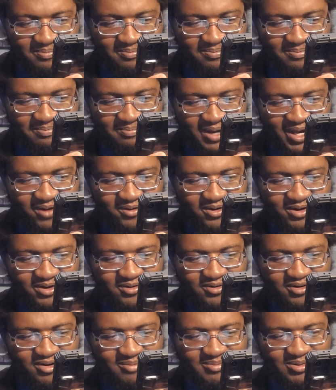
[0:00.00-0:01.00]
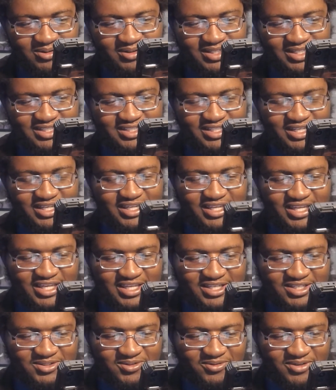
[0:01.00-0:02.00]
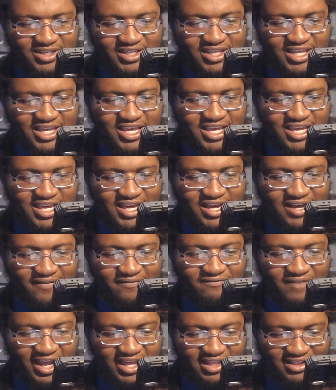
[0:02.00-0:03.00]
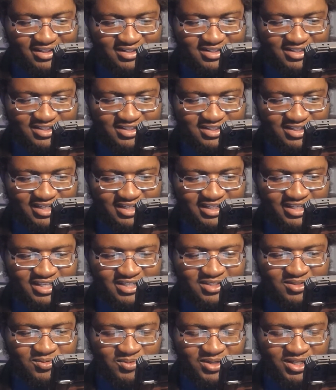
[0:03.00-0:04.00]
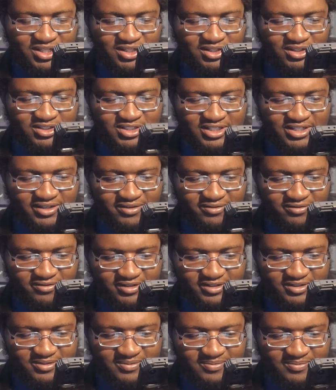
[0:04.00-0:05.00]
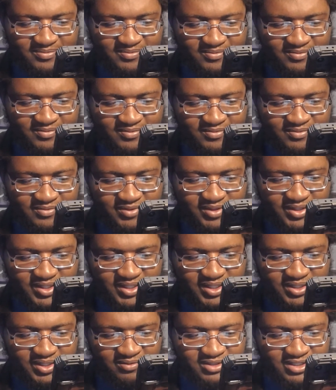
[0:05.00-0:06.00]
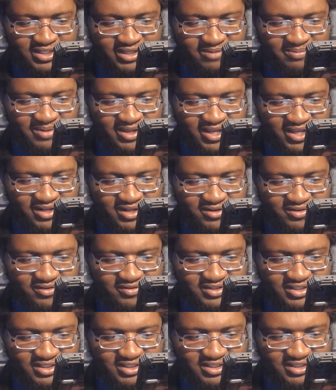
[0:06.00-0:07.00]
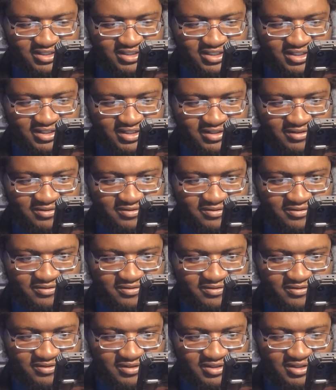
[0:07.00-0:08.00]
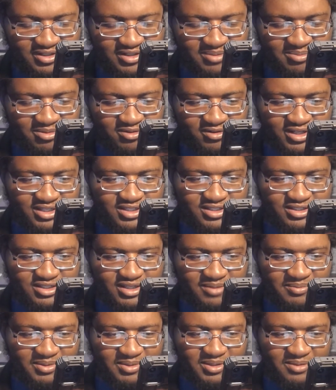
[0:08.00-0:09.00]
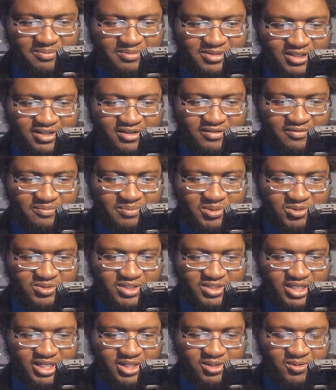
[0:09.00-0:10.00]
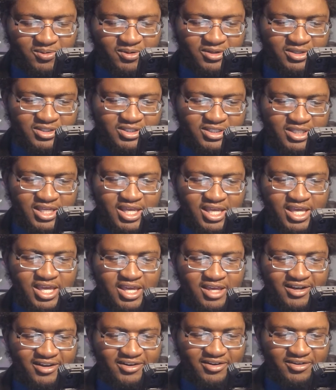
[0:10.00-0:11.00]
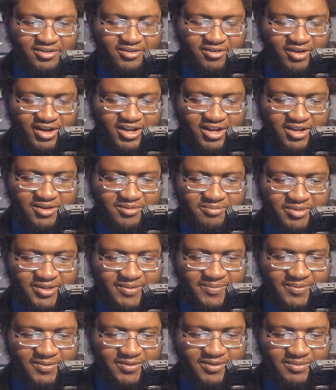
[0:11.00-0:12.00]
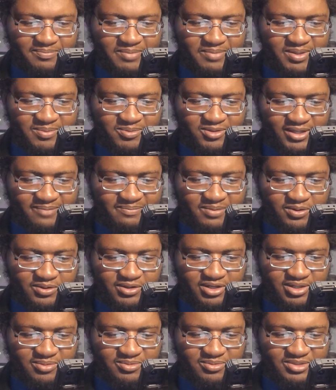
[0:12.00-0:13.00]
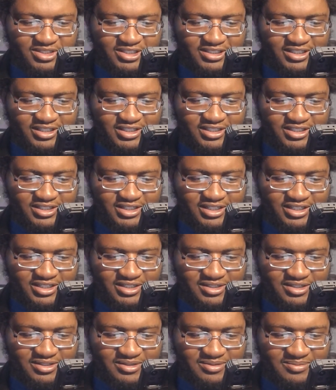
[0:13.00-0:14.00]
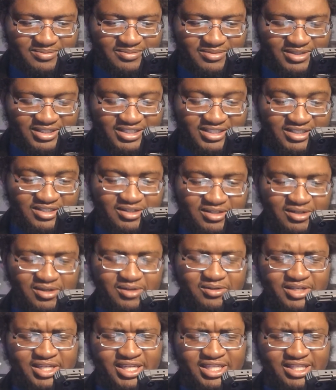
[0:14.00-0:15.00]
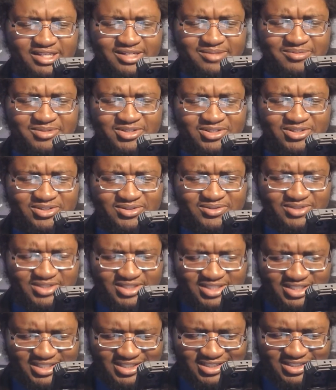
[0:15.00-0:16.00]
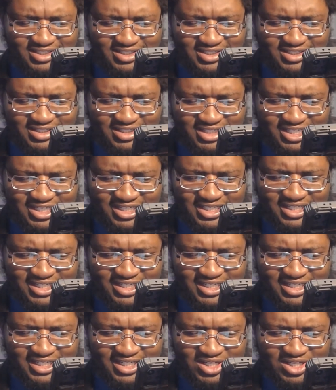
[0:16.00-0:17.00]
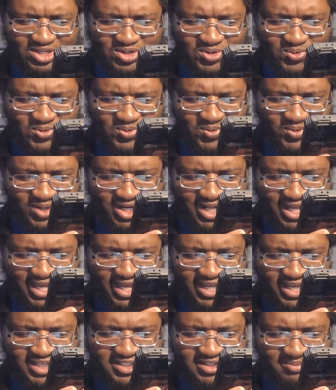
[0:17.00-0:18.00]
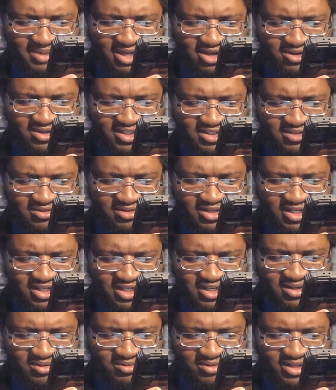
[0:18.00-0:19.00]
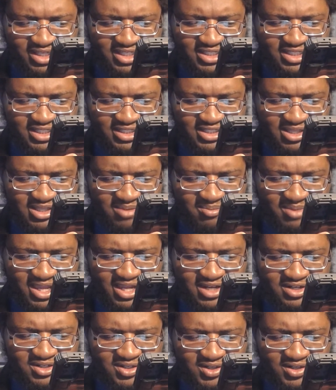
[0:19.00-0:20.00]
paranormal is a history of violence against what looks different. If you see a panel of just a ton of mutated quirks on the ground, people, and people like poking them with sticks and hitting them. Like, oh, killing them too. Jeez. When asked about his reasons, a man